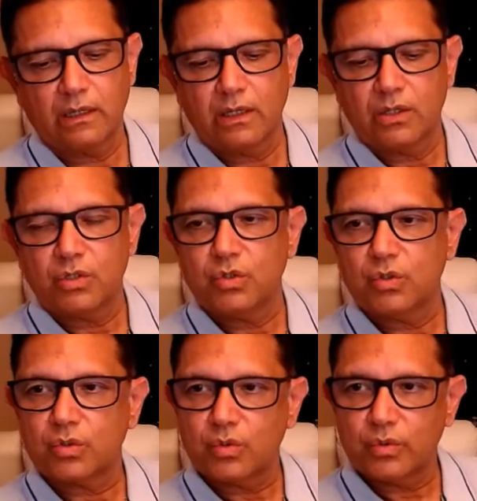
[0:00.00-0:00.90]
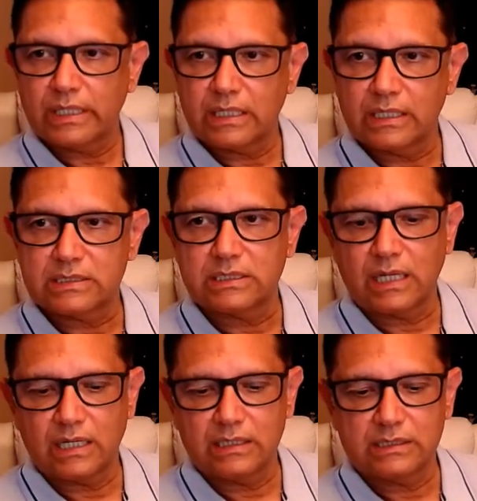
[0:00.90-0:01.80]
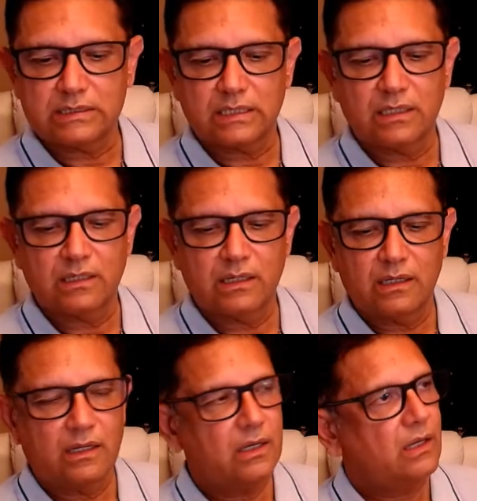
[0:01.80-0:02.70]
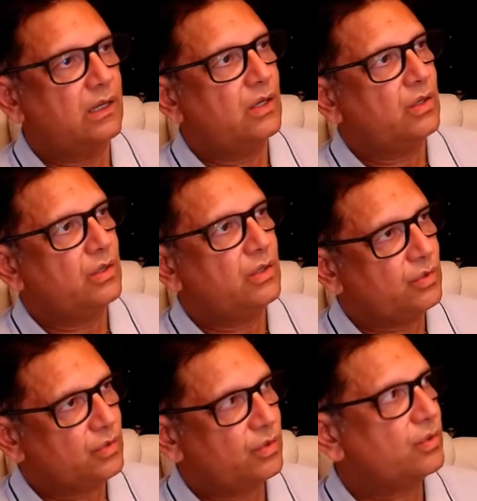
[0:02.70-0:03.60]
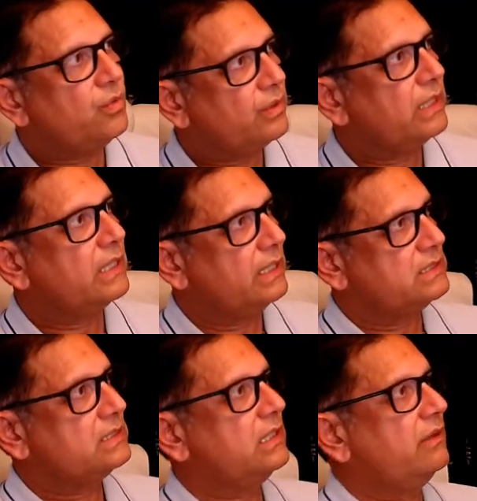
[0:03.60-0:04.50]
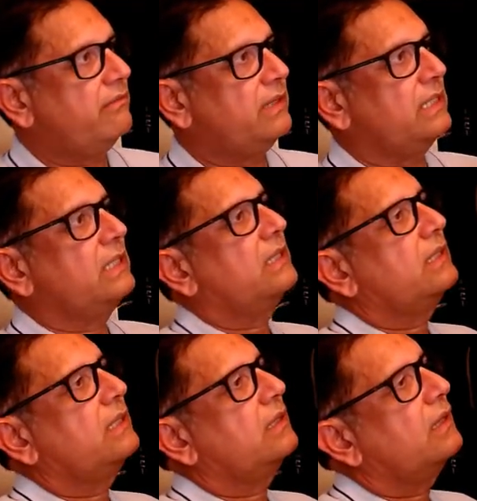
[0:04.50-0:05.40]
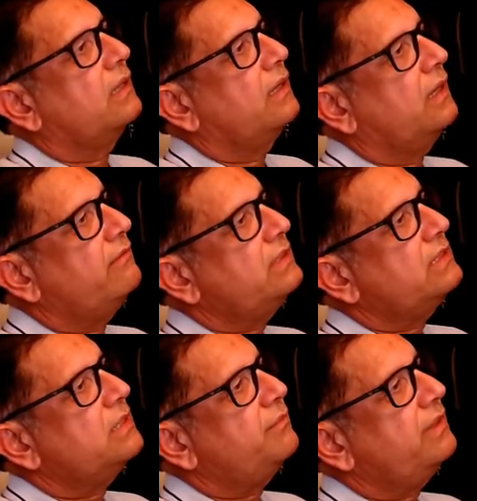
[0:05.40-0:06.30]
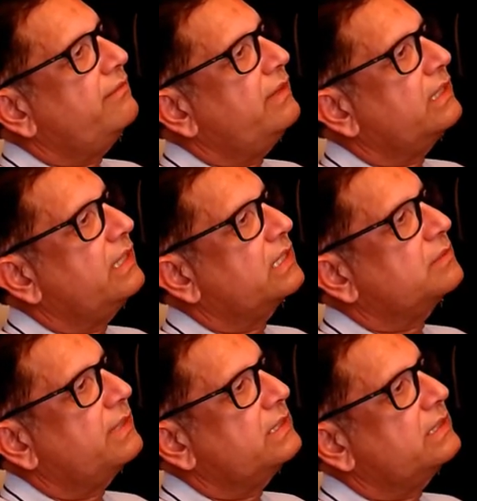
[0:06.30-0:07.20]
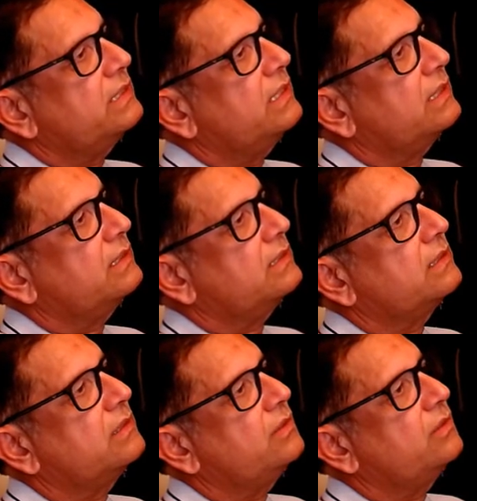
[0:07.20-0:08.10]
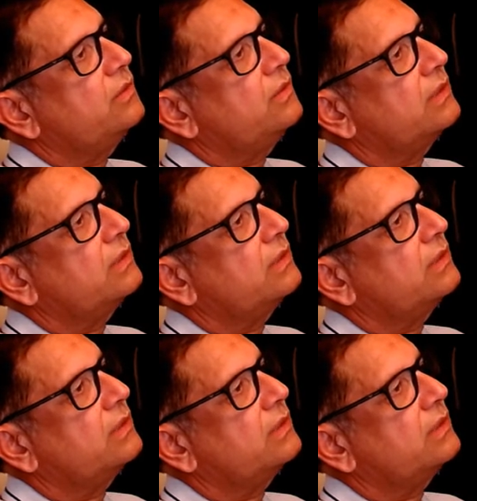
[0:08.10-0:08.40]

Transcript: your cooking is nice, your cooking is lovely, which is a perfect expression in English. Your